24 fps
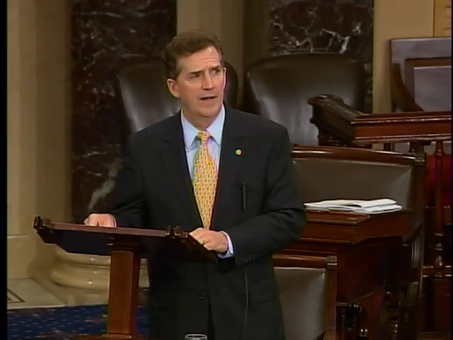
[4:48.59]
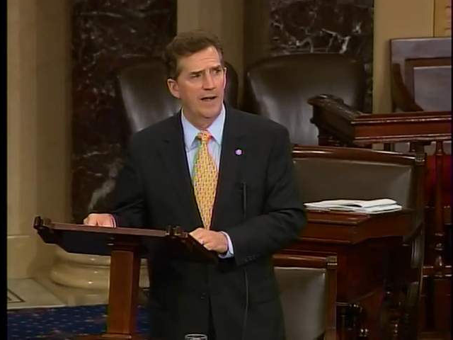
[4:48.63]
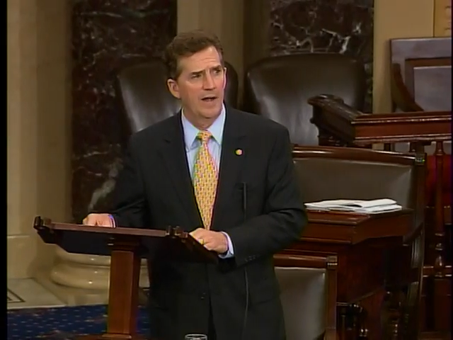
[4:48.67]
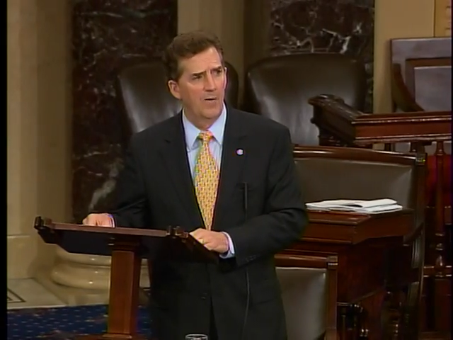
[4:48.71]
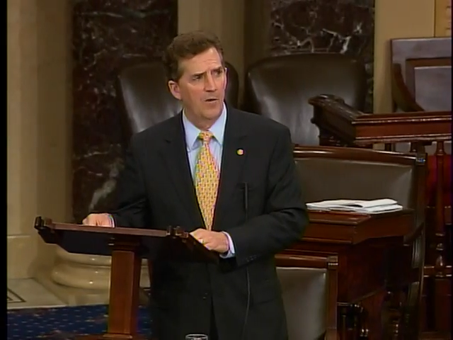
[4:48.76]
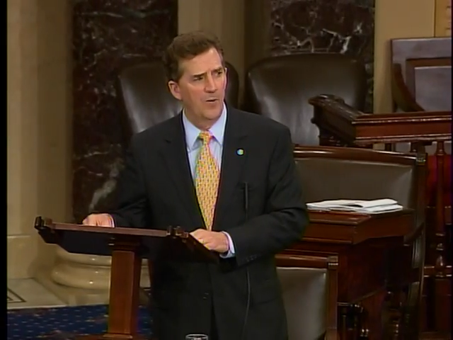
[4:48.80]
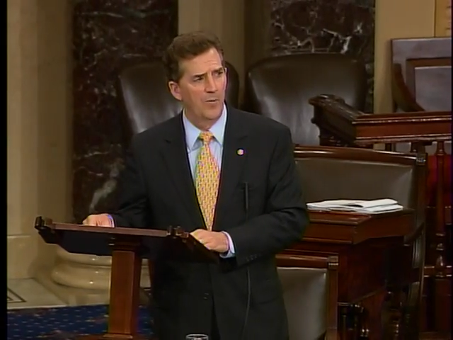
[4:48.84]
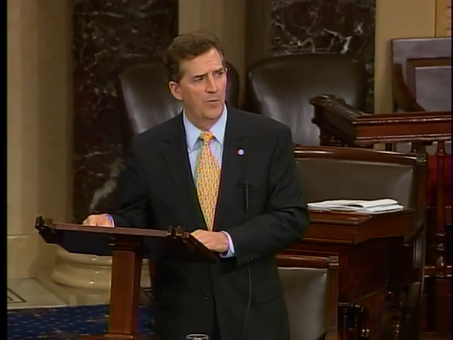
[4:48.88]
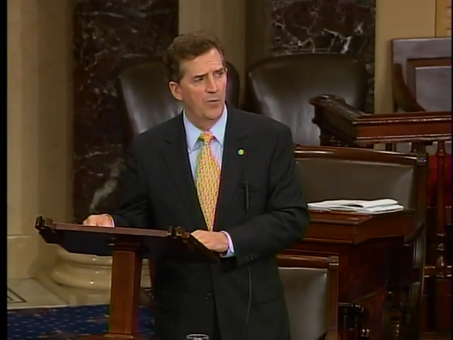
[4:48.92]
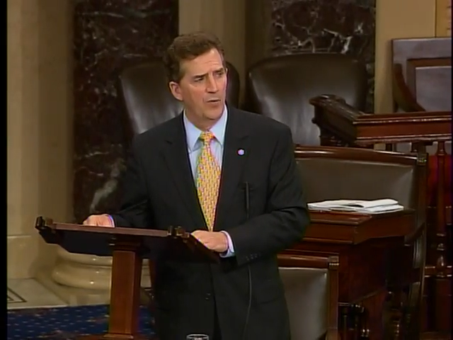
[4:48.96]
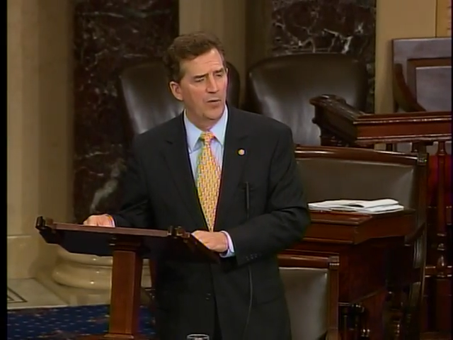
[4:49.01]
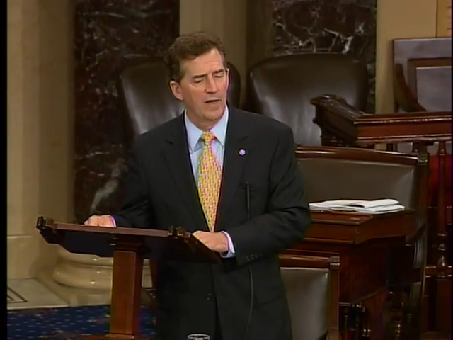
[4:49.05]
I
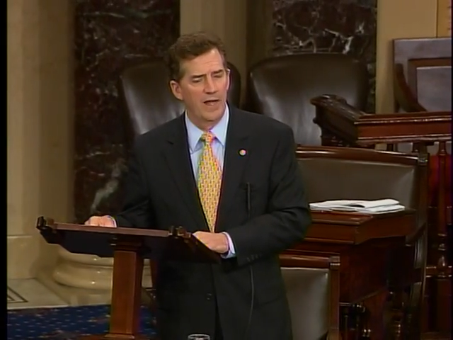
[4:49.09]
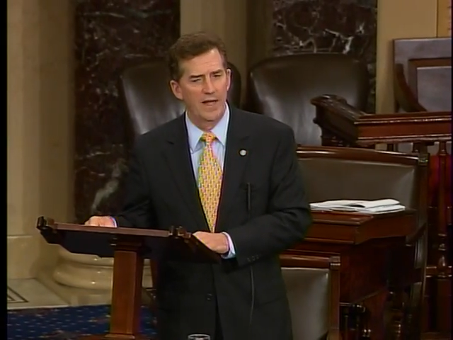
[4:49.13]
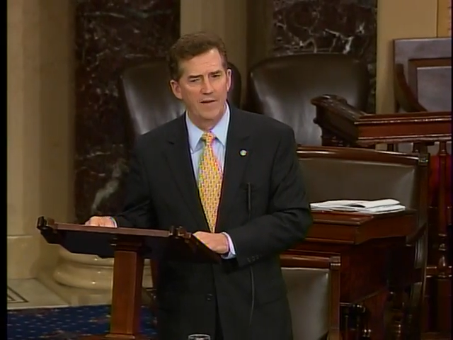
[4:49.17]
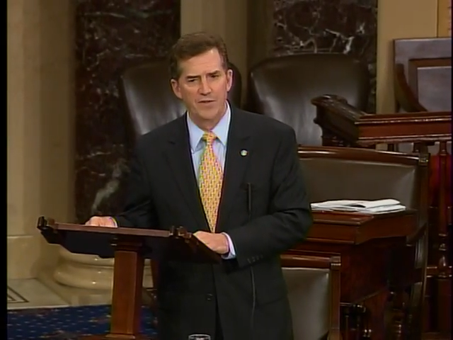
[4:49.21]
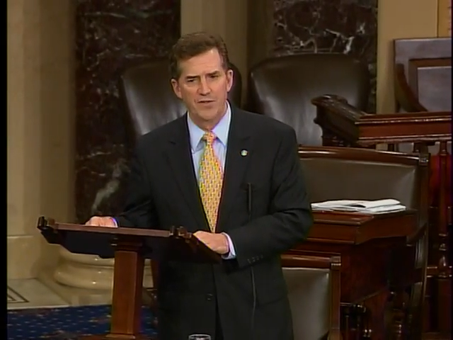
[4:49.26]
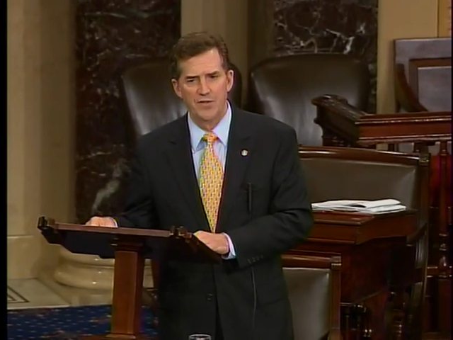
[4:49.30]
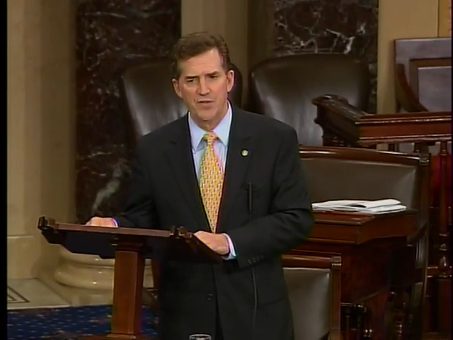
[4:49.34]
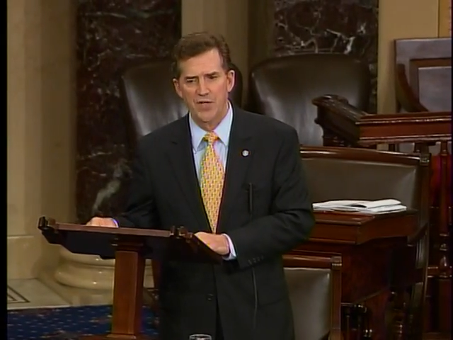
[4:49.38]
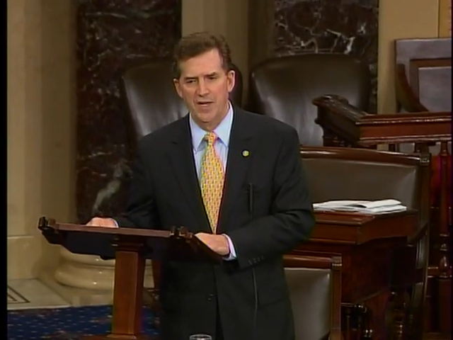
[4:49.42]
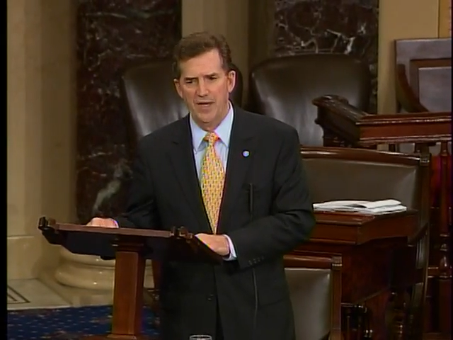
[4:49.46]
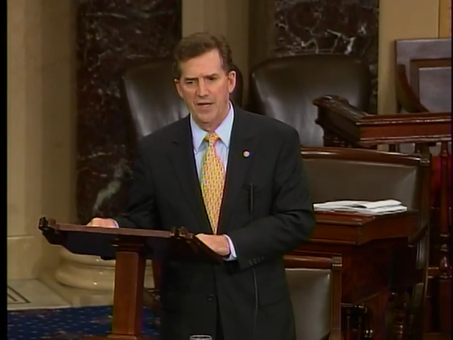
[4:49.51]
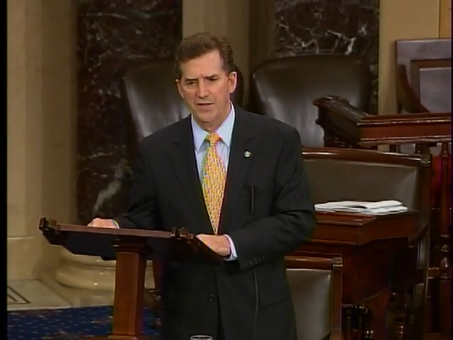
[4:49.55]
hope we'll have a
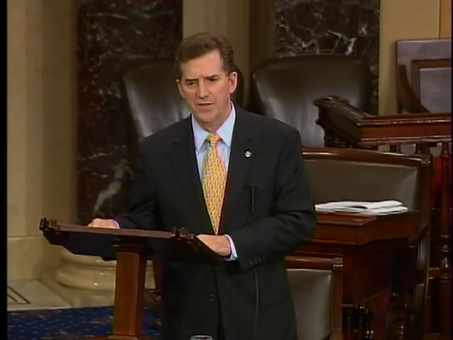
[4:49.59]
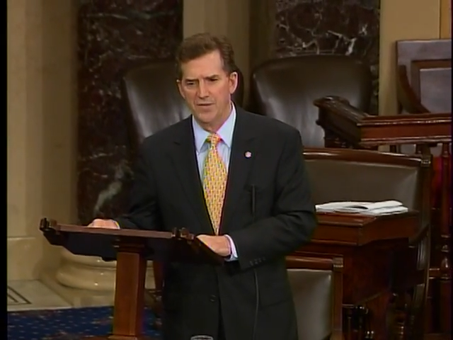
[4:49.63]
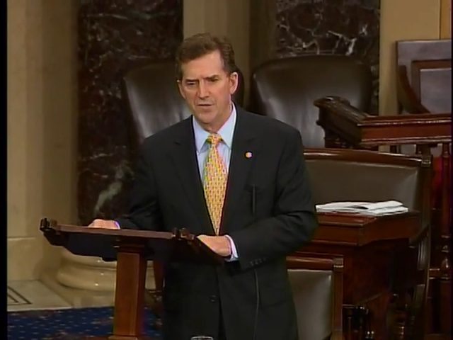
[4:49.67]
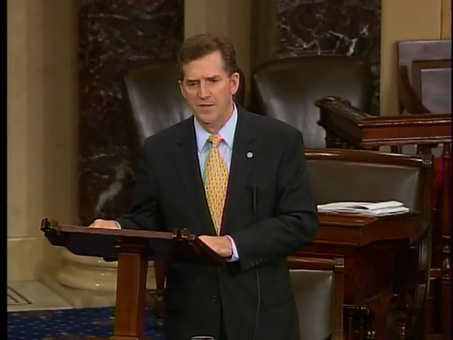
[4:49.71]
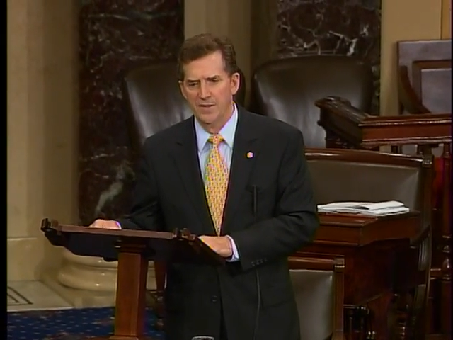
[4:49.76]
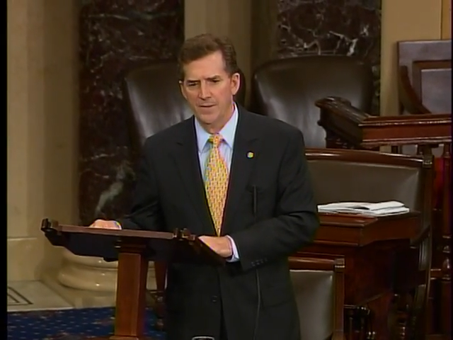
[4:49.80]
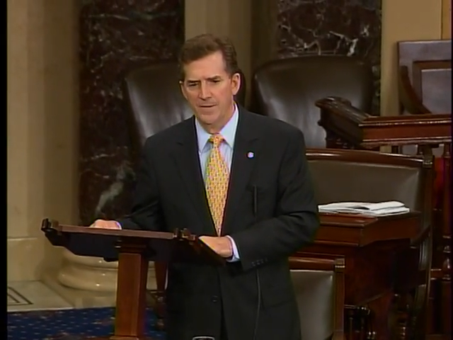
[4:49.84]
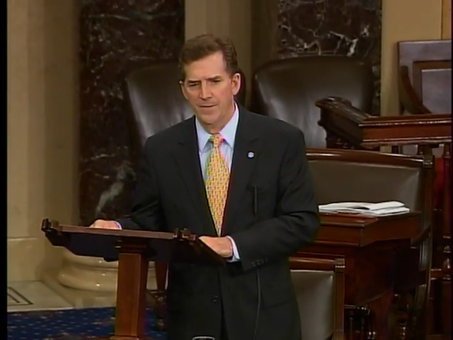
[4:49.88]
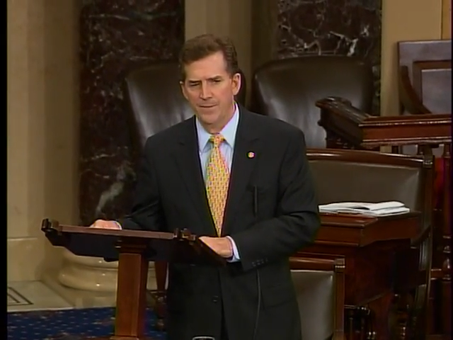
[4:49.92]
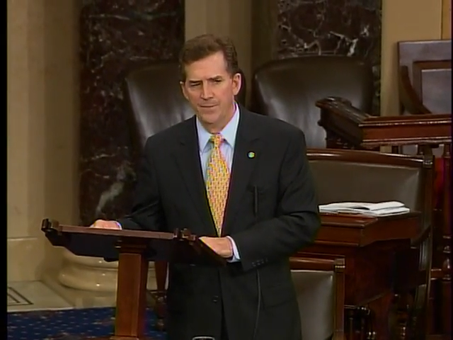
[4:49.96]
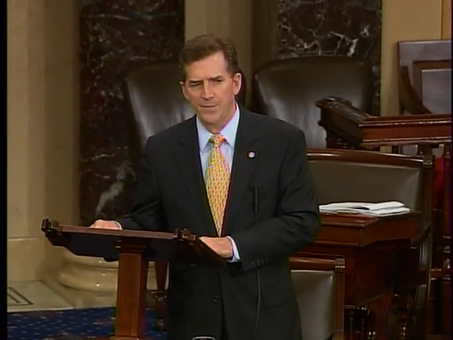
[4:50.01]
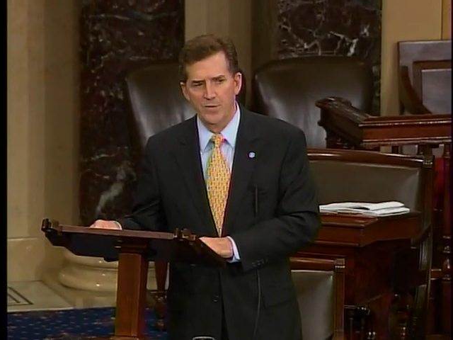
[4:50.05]
chance
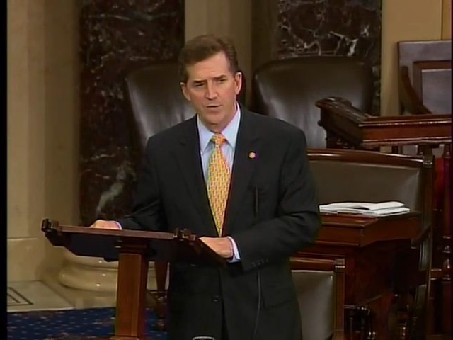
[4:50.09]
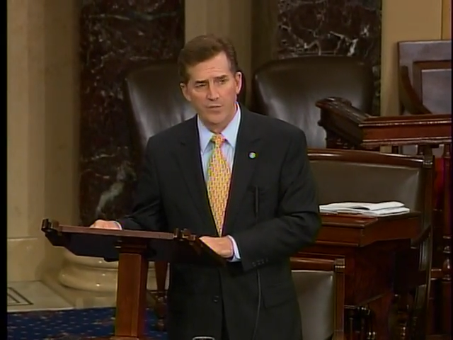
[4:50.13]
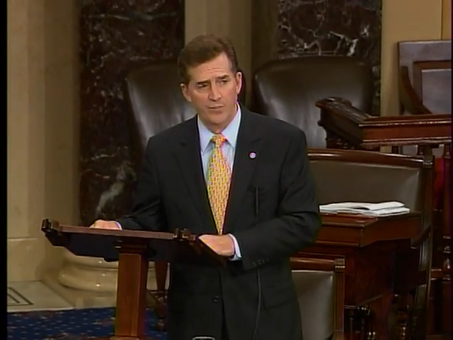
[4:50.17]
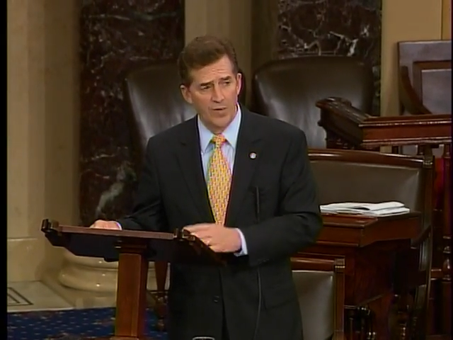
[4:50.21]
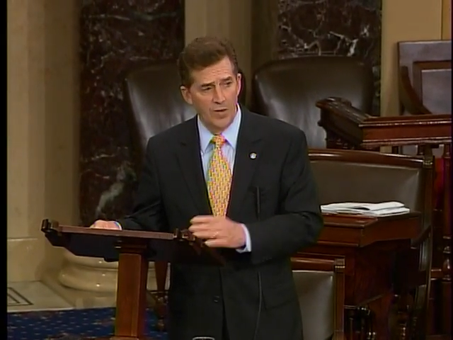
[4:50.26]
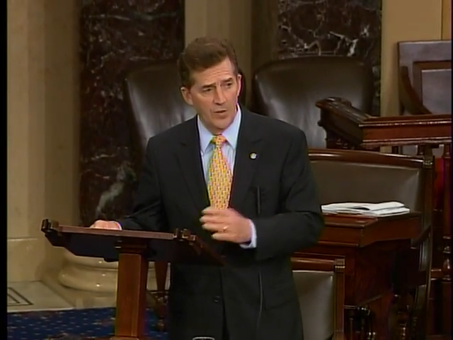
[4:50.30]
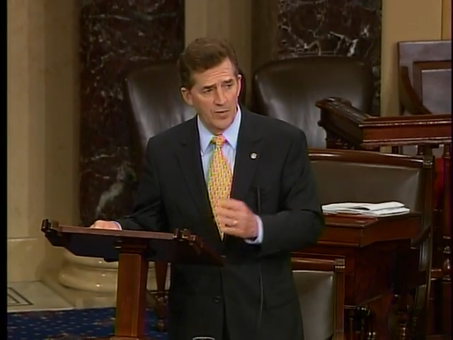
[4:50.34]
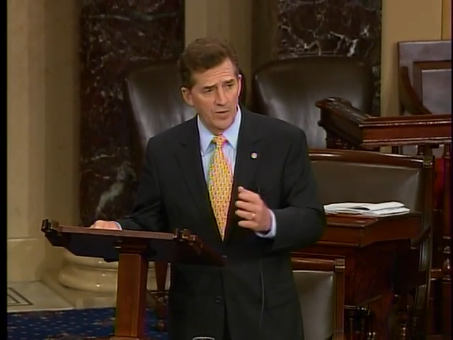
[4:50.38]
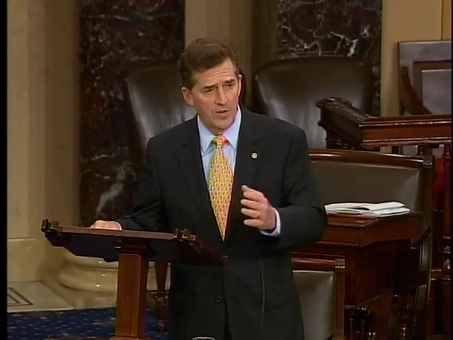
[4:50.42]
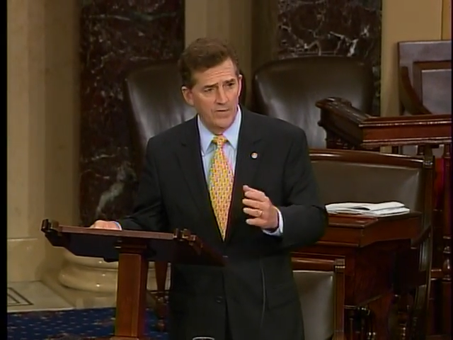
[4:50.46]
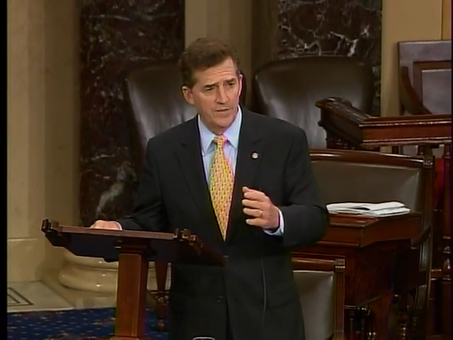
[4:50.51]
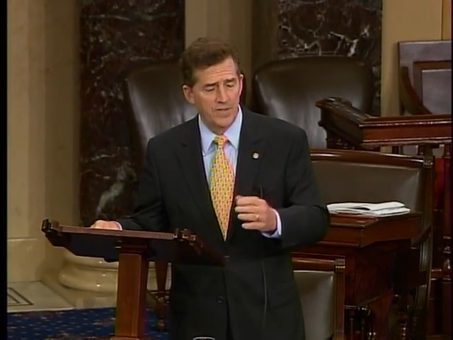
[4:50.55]
to
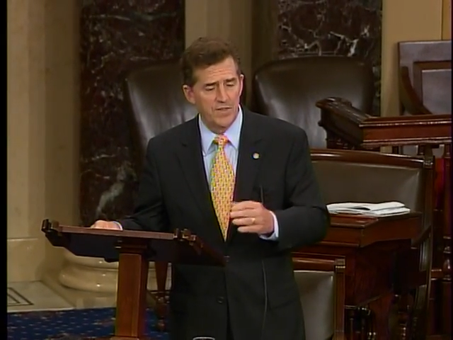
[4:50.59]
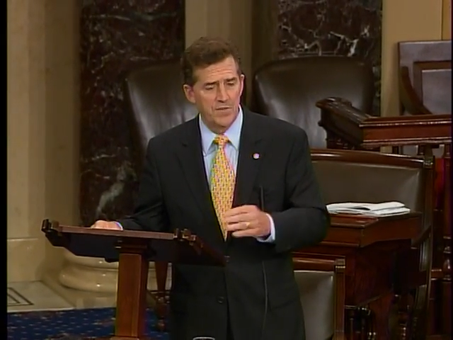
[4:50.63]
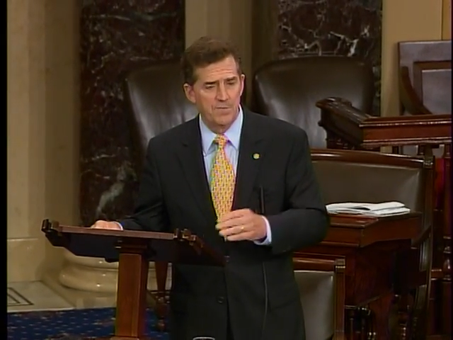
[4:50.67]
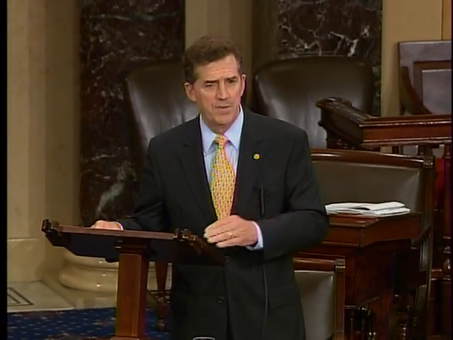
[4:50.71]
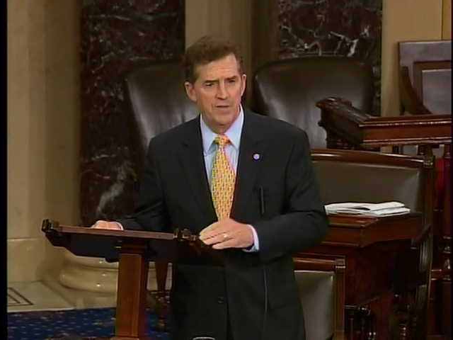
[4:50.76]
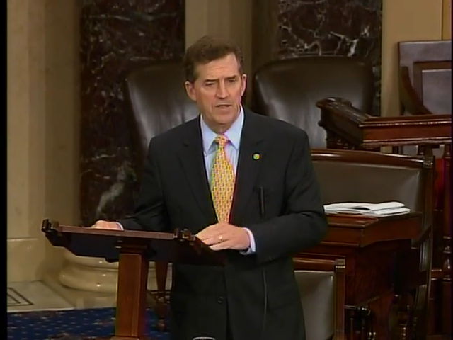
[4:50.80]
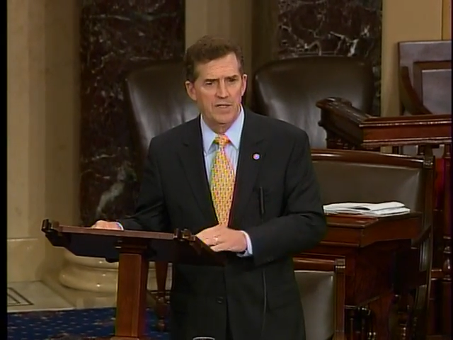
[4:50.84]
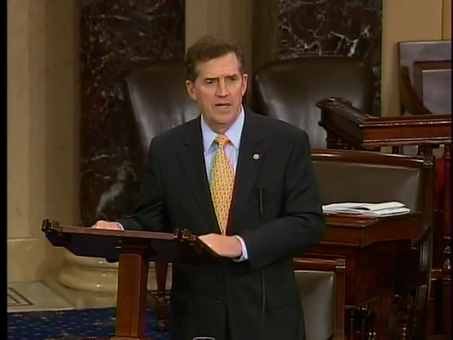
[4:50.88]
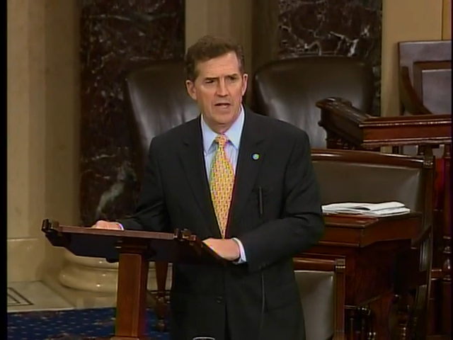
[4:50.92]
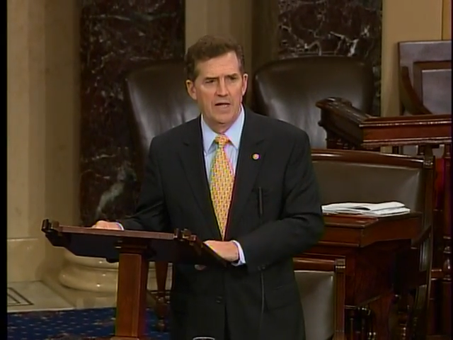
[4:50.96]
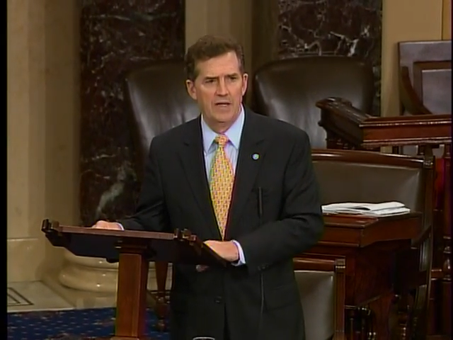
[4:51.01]
vote on this bill.